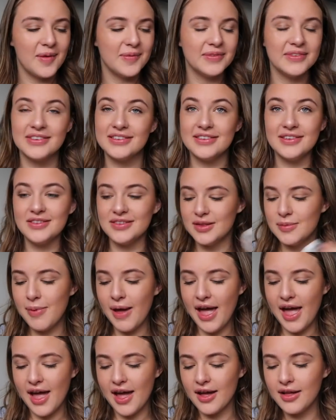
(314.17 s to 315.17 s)
Just use the
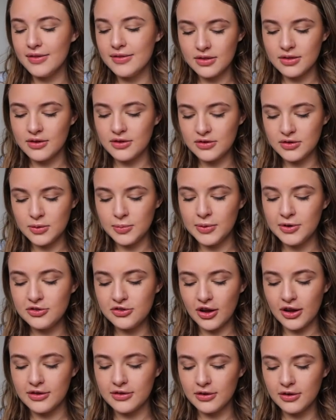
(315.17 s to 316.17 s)
pads. They're super
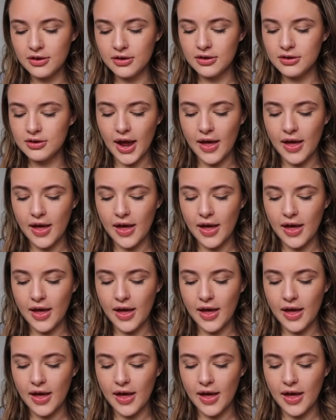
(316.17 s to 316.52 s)
gentle